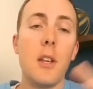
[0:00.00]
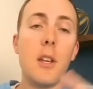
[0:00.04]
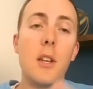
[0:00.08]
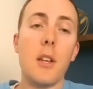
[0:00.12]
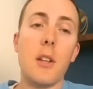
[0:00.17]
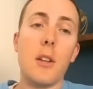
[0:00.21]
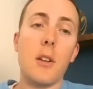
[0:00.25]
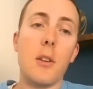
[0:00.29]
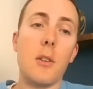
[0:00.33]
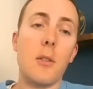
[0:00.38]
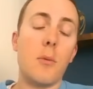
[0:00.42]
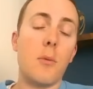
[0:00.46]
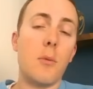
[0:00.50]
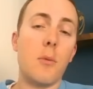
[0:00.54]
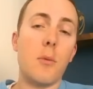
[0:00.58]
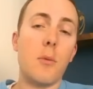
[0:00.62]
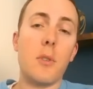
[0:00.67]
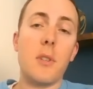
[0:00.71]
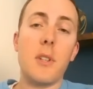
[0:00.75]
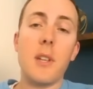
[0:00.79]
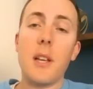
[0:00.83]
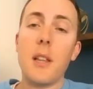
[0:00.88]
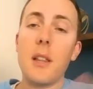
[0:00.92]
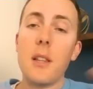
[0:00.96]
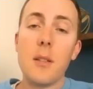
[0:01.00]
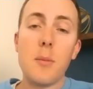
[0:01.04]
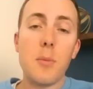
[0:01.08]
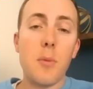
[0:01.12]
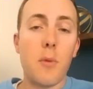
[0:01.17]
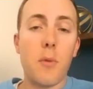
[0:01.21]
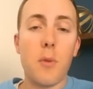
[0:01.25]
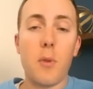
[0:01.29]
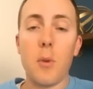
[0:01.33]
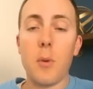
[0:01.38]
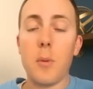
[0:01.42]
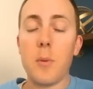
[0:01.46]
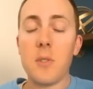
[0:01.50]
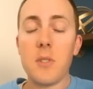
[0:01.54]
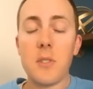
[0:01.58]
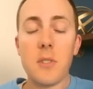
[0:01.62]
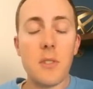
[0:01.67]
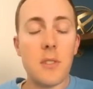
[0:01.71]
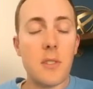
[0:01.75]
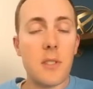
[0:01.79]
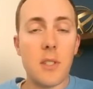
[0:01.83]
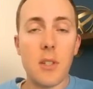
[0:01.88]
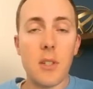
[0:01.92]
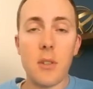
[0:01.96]
You know, ridiculous
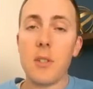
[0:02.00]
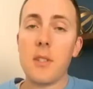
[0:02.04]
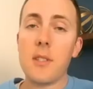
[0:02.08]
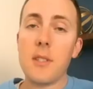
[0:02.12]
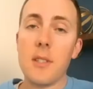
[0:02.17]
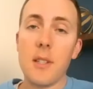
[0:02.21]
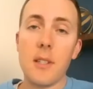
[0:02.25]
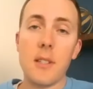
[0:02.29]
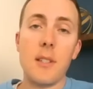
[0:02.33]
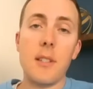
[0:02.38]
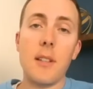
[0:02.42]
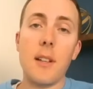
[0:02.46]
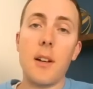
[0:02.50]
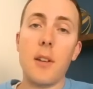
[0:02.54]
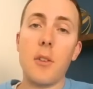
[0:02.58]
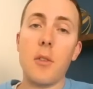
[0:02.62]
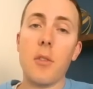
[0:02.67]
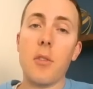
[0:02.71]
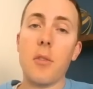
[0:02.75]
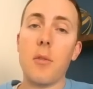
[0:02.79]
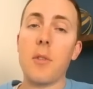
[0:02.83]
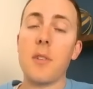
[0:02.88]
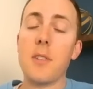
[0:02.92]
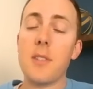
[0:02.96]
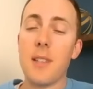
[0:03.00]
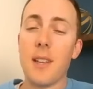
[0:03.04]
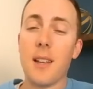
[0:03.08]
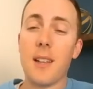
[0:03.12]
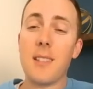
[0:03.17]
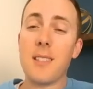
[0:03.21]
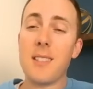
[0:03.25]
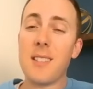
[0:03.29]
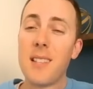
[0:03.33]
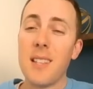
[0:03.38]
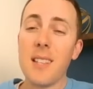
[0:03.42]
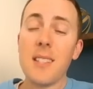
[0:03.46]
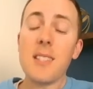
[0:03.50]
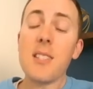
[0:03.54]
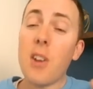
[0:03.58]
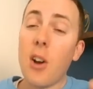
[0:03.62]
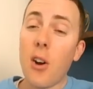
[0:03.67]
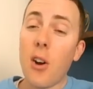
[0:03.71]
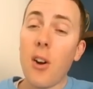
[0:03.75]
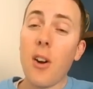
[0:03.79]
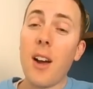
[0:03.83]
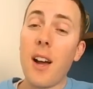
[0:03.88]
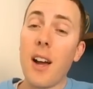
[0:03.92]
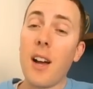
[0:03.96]
performance, 0 to 60 in under 3 seconds. This
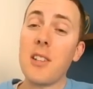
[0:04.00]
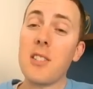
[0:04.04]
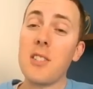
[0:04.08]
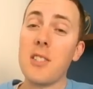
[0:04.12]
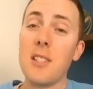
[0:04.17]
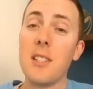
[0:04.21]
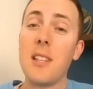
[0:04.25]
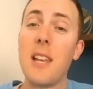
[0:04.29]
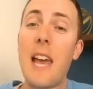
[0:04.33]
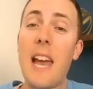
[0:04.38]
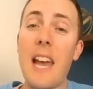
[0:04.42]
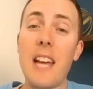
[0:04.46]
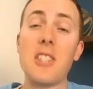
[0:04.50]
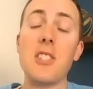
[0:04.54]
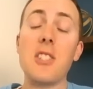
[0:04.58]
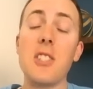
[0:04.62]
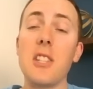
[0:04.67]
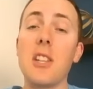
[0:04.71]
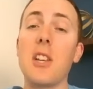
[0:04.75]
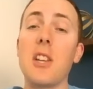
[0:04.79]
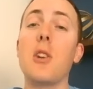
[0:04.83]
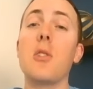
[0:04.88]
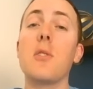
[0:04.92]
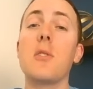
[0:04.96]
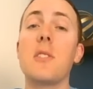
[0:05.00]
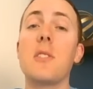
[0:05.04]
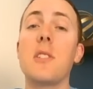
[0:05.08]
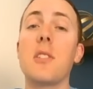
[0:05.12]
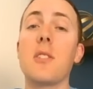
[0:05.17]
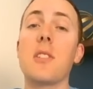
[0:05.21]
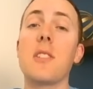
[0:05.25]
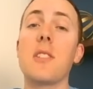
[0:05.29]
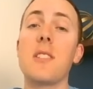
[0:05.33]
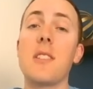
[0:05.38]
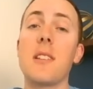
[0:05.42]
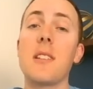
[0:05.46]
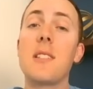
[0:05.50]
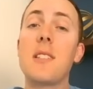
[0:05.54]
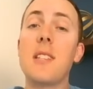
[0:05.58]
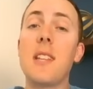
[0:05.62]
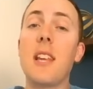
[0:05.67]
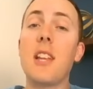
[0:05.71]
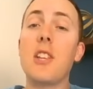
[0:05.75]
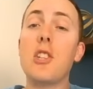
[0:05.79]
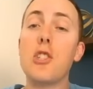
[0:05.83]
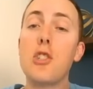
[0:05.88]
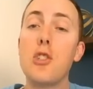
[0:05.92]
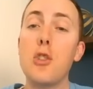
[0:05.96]
car actually goes 0 to
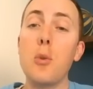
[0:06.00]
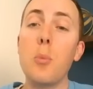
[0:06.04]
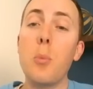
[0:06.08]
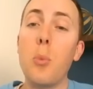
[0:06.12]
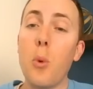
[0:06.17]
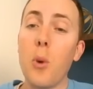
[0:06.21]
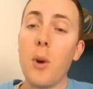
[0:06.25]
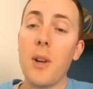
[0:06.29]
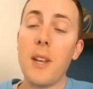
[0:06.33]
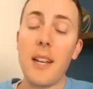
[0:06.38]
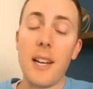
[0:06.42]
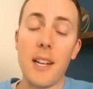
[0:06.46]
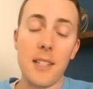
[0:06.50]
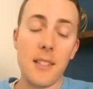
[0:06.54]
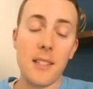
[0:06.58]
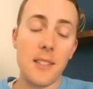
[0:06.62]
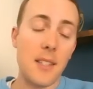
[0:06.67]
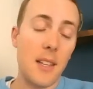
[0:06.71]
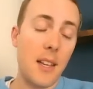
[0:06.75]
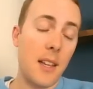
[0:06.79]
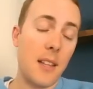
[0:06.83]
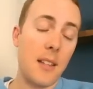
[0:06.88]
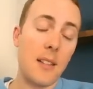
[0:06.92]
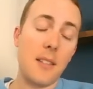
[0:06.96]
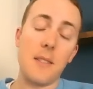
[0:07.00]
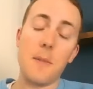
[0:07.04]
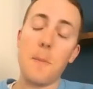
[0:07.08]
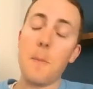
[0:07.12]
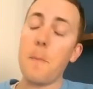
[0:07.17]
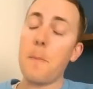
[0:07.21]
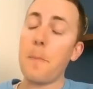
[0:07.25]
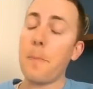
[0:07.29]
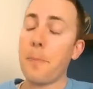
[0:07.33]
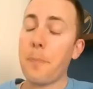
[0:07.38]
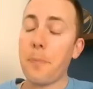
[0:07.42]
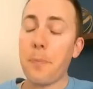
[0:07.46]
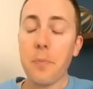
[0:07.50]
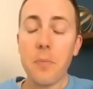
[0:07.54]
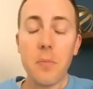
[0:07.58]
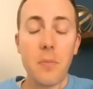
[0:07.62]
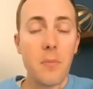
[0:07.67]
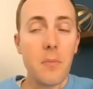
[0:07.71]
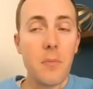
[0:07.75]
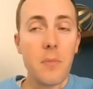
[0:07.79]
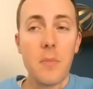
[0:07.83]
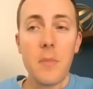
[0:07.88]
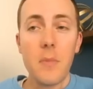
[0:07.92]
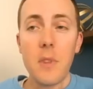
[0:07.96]
60 in 2.9 seconds,
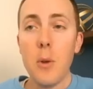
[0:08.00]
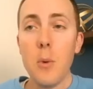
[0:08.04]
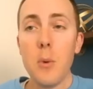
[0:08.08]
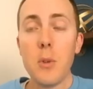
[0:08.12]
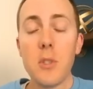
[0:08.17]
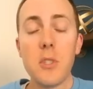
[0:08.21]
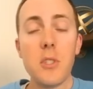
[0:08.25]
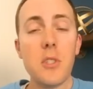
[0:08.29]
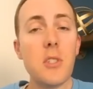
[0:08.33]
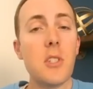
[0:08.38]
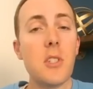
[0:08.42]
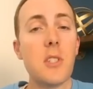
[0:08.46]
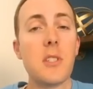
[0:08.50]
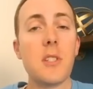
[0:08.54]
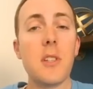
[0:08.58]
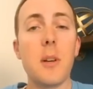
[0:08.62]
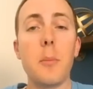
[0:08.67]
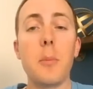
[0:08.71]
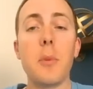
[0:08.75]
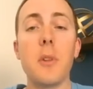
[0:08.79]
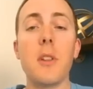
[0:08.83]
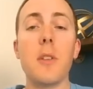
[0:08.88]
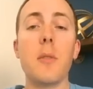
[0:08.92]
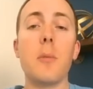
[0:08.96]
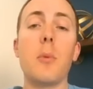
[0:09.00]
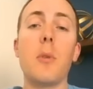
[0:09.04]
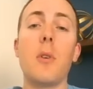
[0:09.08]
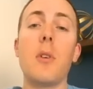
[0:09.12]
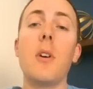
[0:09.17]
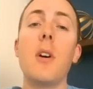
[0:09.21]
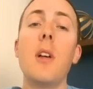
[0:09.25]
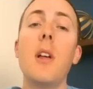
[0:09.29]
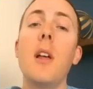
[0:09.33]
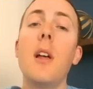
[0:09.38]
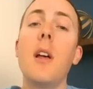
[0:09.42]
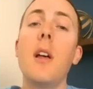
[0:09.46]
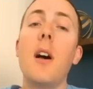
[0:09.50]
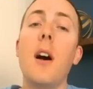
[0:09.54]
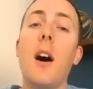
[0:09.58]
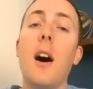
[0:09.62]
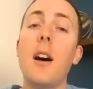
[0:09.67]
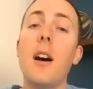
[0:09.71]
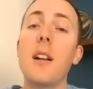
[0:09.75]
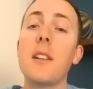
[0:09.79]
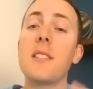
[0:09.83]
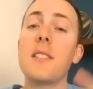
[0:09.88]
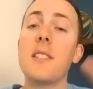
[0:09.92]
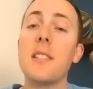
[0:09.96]
which is just unbelievable.
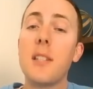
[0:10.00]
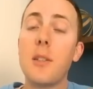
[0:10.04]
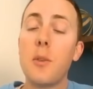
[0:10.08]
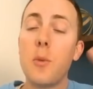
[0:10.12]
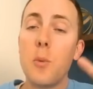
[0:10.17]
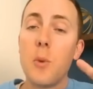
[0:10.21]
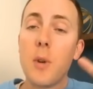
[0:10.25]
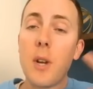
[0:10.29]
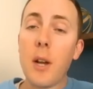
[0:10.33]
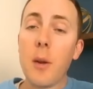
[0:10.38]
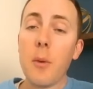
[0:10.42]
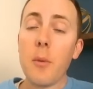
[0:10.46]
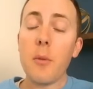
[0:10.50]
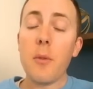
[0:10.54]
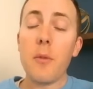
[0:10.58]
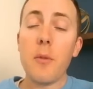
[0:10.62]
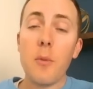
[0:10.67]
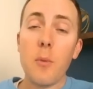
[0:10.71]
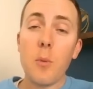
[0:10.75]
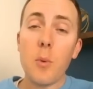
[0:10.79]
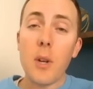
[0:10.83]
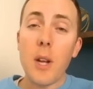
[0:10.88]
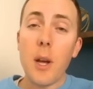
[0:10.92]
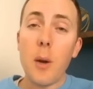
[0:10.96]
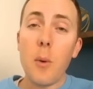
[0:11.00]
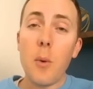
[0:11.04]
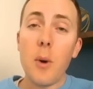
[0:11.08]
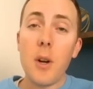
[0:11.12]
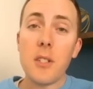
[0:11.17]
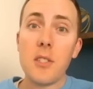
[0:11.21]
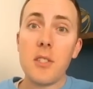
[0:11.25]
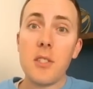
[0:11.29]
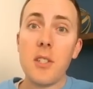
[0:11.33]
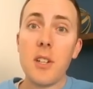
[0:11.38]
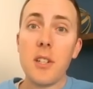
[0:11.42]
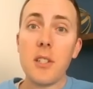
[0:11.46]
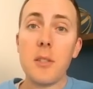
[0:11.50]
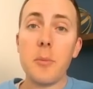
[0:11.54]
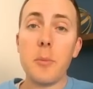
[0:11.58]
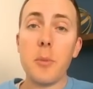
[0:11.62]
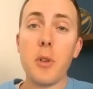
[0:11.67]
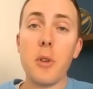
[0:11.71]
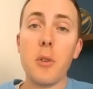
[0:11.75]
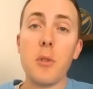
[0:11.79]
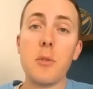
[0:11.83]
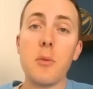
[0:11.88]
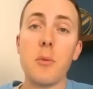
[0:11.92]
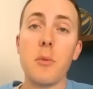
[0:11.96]
Honestly, when I watched Doug
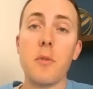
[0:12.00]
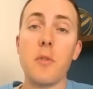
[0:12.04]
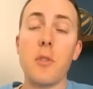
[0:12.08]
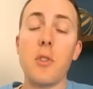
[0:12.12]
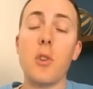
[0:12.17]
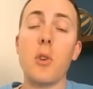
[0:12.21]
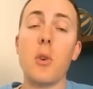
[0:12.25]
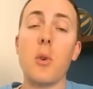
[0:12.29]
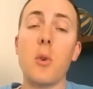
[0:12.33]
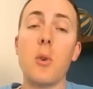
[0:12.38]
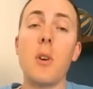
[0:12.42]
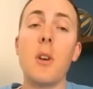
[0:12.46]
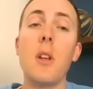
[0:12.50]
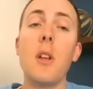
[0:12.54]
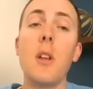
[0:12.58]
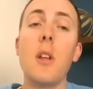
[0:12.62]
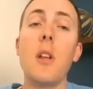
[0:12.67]
DeMuro's review